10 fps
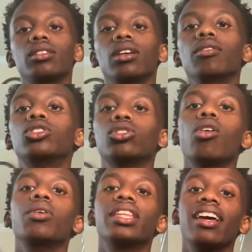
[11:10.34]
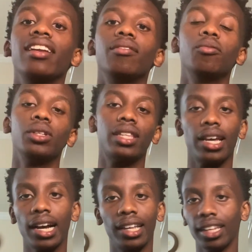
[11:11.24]
of showing that what they
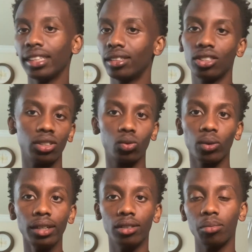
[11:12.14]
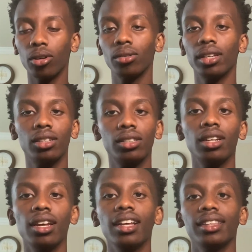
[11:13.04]
got, they just rich, bro.
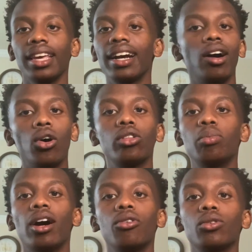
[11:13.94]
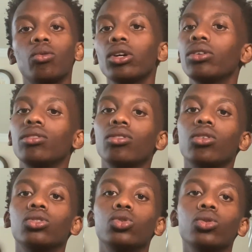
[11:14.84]
They got all the power in the world, you know.
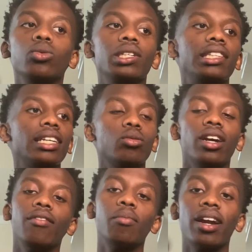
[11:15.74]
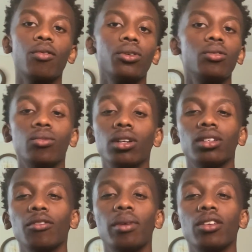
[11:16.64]
Jewelry, that's what everybody really wants.
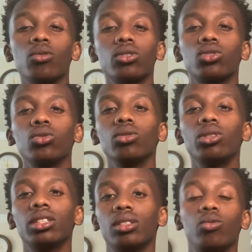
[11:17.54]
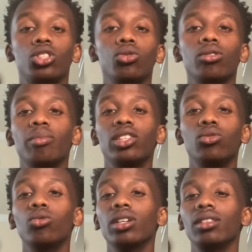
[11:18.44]
Everybody wants jewelry, because jewelry makes you
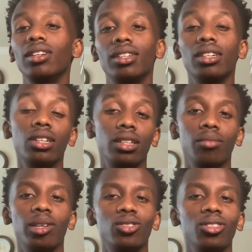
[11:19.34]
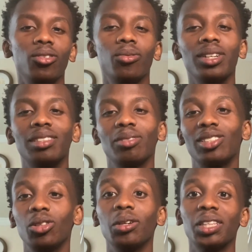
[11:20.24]
what? Look good, makes you look rich, makes you
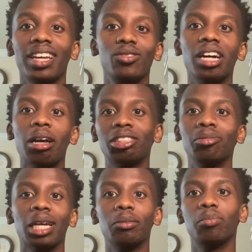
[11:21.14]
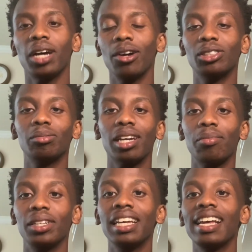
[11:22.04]
look like you got some type of power, some type
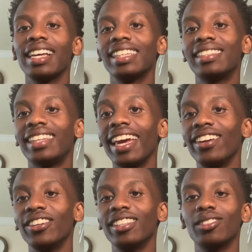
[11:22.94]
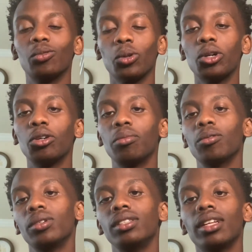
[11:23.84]
of standard in this world. But
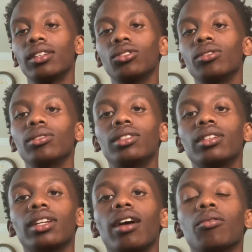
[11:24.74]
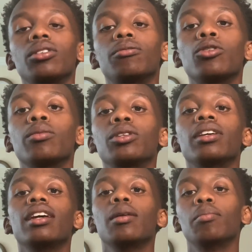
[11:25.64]
really, that jewelry shit not really for me.
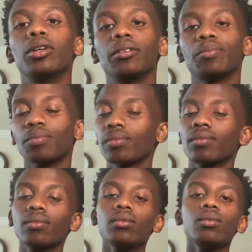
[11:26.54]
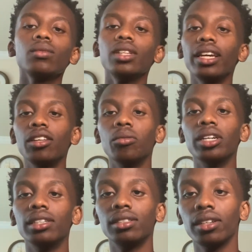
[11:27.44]
But
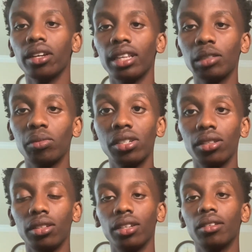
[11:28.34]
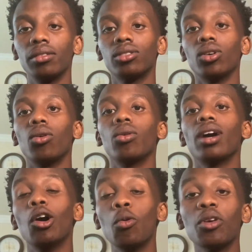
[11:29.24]
anyways, yeah, that's basically it. So I
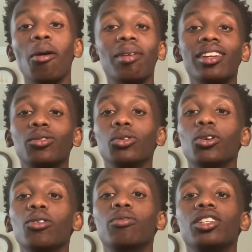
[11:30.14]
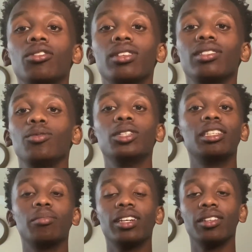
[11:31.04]
hope y'all made it through the whole video, because if you
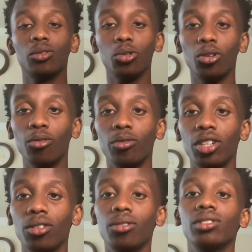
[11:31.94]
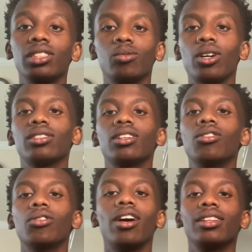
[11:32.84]
didn't make it through the whole video and just watch the whole
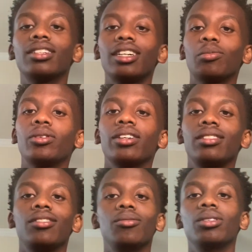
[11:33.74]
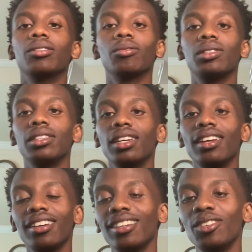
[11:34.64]
Holocaust part, then
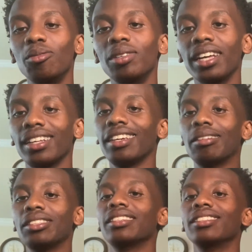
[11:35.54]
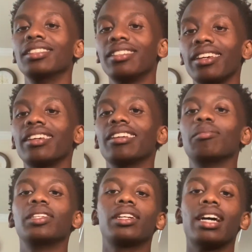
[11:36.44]
you would be like, damn, this nigga's a dickhead.
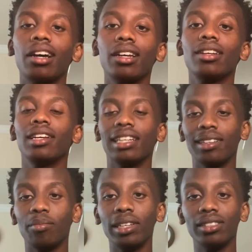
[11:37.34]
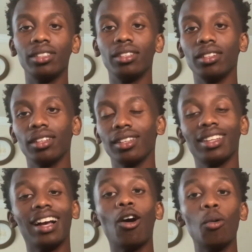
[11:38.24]
But nah, basically,
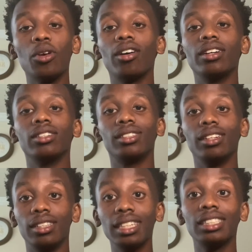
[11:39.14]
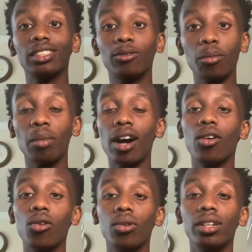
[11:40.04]
I hope y'all understood it. This is from my
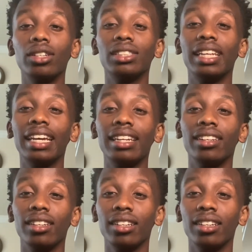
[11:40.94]
own understanding.